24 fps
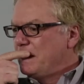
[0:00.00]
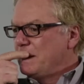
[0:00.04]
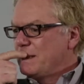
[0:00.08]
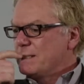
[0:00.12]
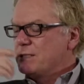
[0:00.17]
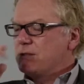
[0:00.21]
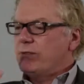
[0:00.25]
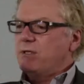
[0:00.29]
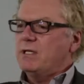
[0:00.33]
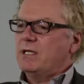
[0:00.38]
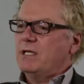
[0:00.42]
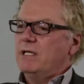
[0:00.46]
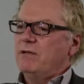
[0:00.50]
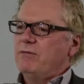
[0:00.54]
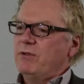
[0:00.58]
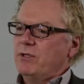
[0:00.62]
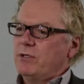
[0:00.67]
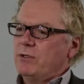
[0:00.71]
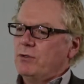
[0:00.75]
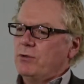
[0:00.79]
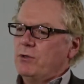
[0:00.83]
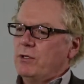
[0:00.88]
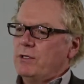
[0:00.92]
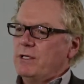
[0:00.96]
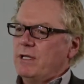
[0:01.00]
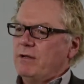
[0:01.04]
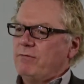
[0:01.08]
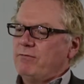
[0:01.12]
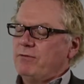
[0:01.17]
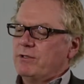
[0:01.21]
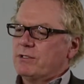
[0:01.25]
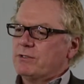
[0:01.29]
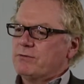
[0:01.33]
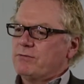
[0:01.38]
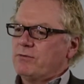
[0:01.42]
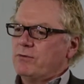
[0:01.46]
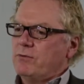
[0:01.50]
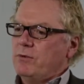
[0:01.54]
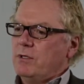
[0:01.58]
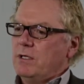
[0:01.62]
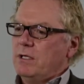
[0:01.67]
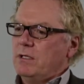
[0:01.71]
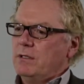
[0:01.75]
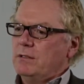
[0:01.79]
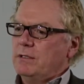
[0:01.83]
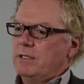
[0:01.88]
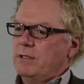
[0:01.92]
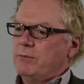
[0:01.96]
So they kind of ignored Netflix for a
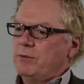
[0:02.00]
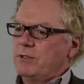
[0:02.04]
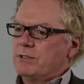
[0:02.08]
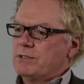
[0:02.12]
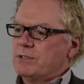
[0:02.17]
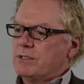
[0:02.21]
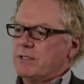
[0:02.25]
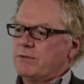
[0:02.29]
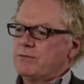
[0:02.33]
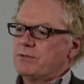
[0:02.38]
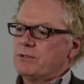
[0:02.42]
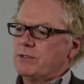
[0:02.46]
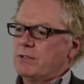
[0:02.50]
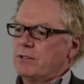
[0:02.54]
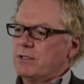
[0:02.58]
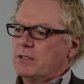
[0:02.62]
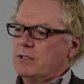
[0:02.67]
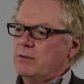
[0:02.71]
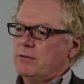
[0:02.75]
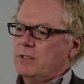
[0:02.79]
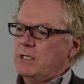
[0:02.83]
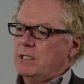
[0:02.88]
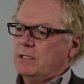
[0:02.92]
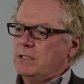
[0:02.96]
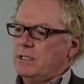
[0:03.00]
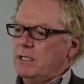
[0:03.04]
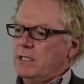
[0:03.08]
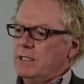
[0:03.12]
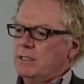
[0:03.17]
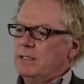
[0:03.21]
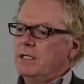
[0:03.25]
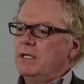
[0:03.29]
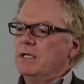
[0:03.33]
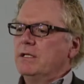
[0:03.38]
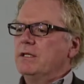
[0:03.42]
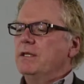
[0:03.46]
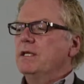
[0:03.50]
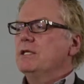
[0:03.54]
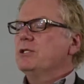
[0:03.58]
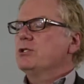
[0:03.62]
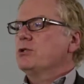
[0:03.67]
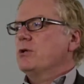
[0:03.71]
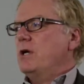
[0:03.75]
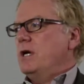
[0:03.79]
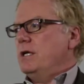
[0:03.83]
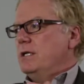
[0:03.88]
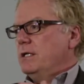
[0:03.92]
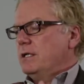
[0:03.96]
while, and then when stuff started to go online, they
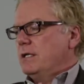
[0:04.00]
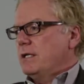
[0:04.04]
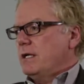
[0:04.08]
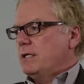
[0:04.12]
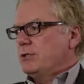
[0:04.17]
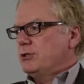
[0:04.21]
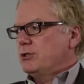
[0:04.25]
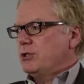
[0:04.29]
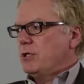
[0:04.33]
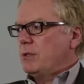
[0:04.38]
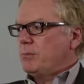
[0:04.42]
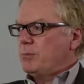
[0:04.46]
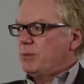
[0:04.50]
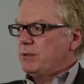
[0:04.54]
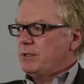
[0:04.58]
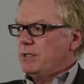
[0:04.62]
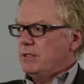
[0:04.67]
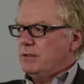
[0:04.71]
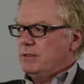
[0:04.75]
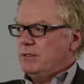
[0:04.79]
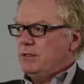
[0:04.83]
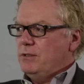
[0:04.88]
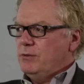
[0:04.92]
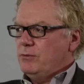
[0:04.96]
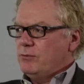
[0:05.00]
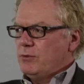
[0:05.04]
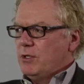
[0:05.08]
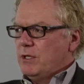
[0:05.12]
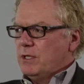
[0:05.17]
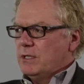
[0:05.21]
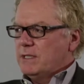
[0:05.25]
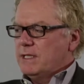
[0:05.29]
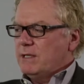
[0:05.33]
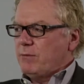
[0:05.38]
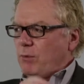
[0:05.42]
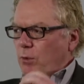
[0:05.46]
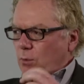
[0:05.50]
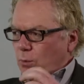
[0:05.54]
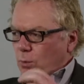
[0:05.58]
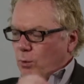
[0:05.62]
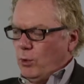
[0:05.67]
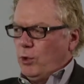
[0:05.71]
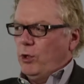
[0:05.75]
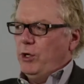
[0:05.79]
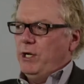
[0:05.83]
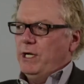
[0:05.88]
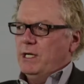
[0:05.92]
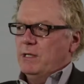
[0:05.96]
tried to catch up, but they didn't they were
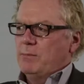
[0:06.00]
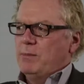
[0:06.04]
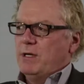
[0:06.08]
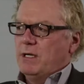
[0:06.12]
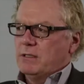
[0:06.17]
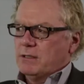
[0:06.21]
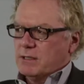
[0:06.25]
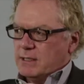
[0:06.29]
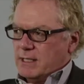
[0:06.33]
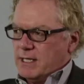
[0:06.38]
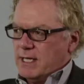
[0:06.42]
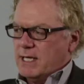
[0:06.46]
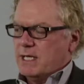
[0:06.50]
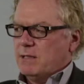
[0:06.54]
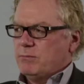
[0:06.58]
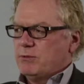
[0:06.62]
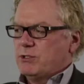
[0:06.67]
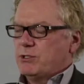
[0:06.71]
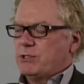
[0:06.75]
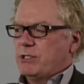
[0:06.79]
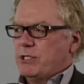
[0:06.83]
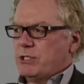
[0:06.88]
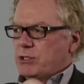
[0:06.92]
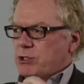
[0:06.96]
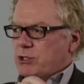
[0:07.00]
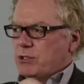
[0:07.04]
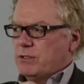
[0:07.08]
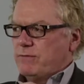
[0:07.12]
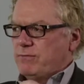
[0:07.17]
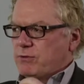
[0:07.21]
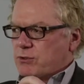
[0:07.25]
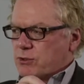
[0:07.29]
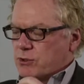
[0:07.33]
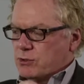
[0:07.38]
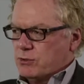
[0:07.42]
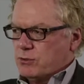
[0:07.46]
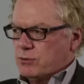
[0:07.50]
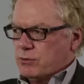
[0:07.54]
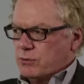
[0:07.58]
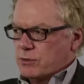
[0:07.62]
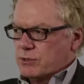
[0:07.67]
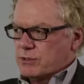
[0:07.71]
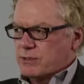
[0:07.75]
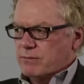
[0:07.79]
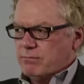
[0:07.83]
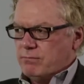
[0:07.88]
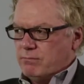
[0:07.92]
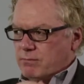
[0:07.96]
worried about the cannibalization of the
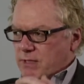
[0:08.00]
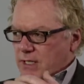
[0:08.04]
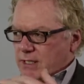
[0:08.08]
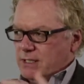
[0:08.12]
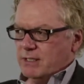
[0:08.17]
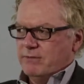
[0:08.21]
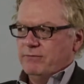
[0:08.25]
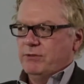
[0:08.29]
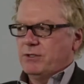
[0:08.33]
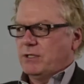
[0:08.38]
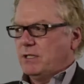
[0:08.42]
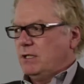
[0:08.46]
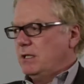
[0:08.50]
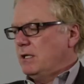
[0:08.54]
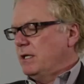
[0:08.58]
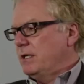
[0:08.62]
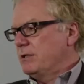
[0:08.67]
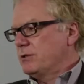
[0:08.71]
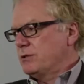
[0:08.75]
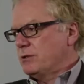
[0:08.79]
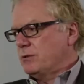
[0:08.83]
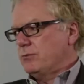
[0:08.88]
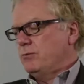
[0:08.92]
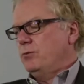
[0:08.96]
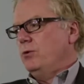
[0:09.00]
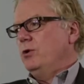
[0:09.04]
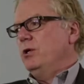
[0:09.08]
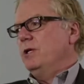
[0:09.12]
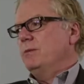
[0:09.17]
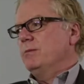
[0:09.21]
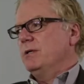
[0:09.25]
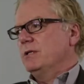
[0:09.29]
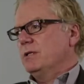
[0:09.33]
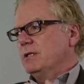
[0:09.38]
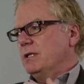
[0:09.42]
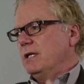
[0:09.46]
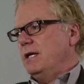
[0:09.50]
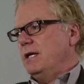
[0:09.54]
stores, and many of your clients are worried about the